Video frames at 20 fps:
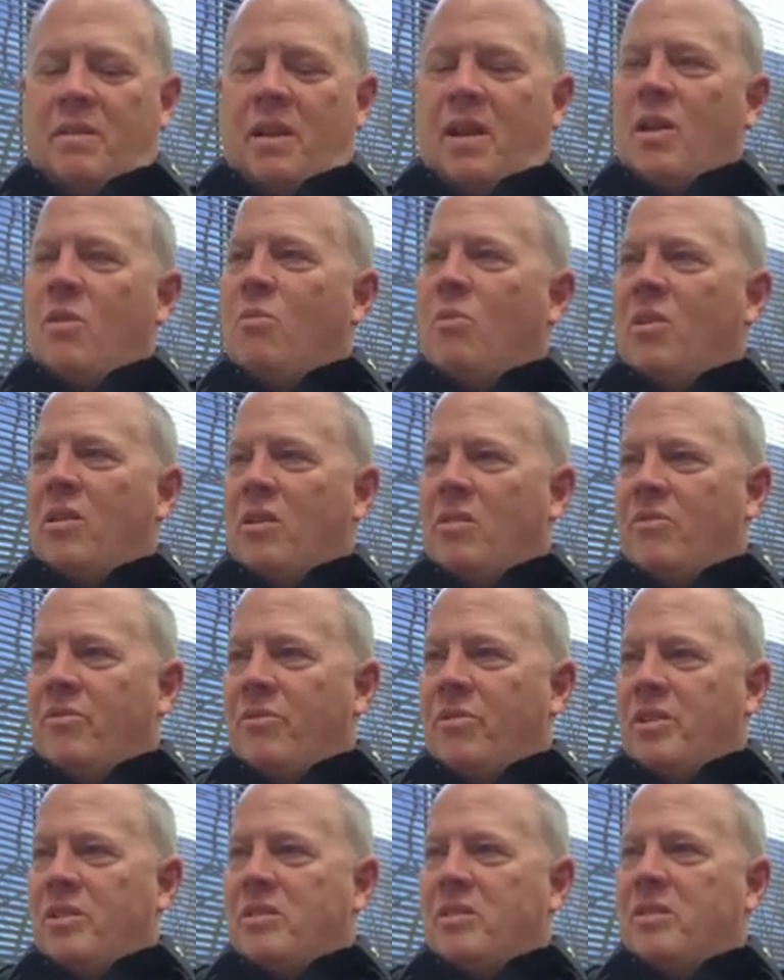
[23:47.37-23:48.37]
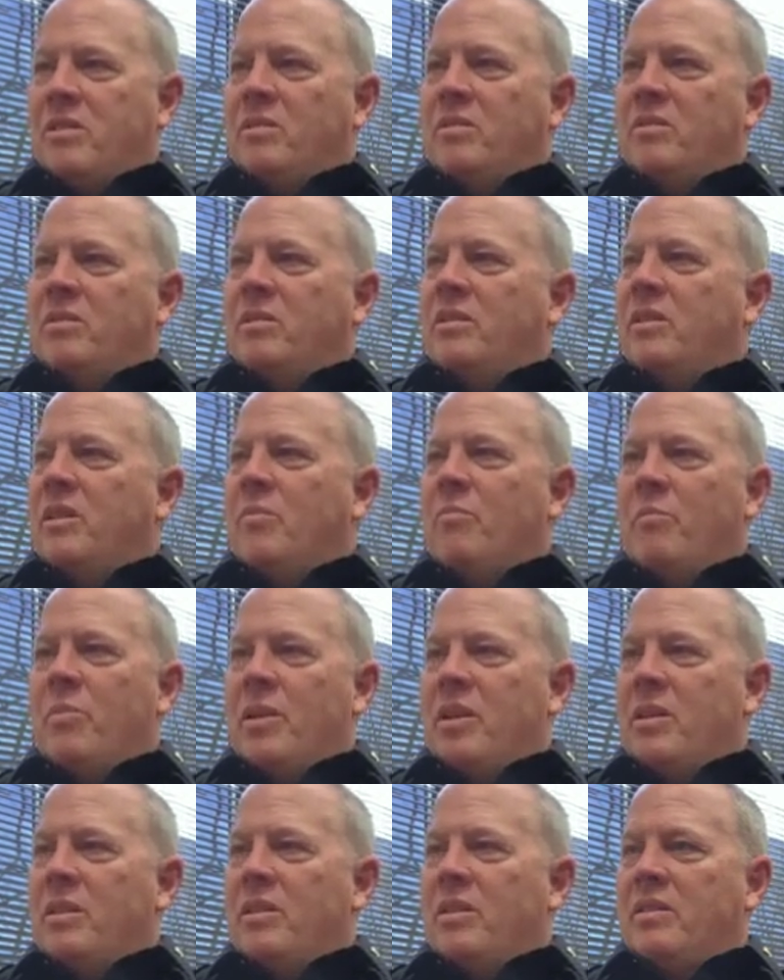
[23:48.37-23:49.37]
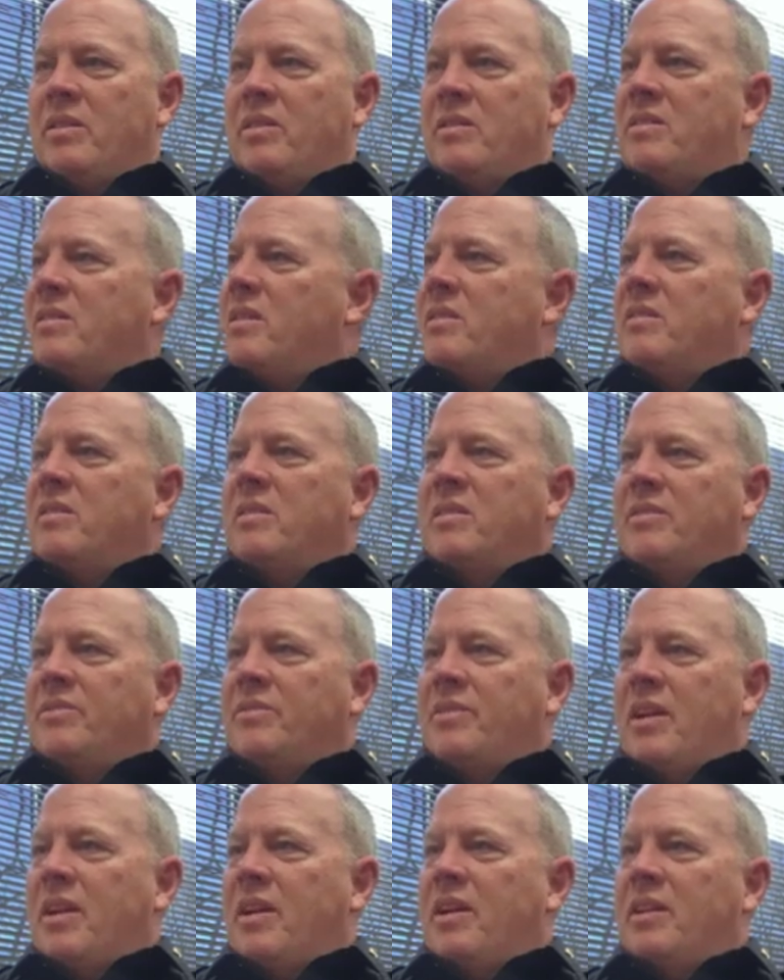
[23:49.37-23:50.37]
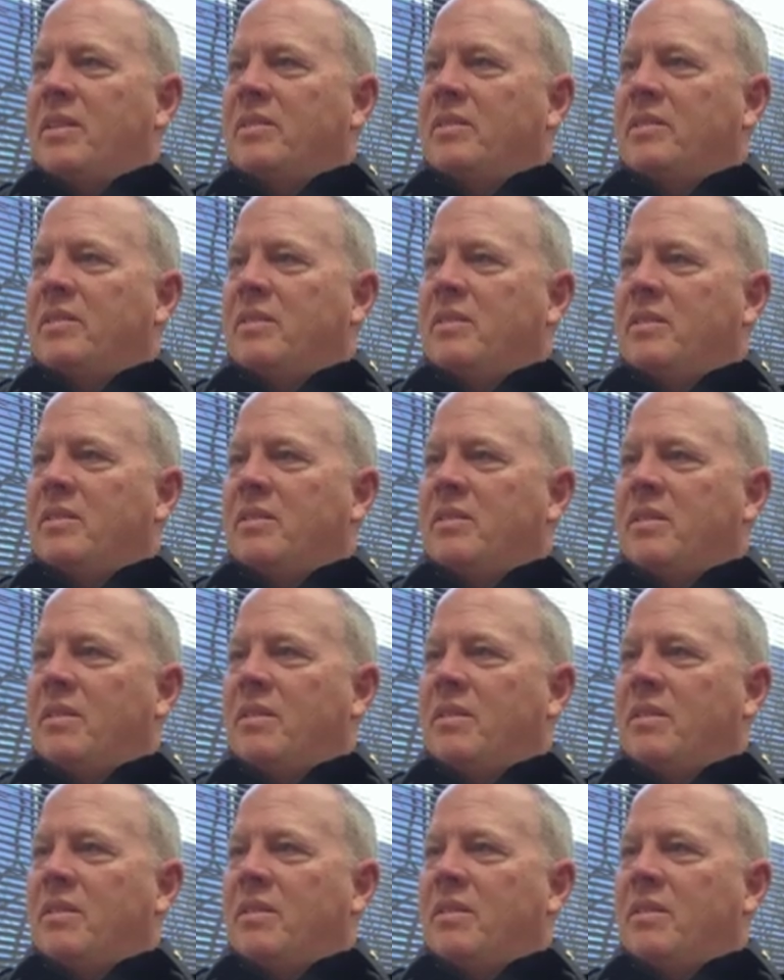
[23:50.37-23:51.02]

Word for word: a, we're here for each other, and B, that this doesn't define us, mm -hmm.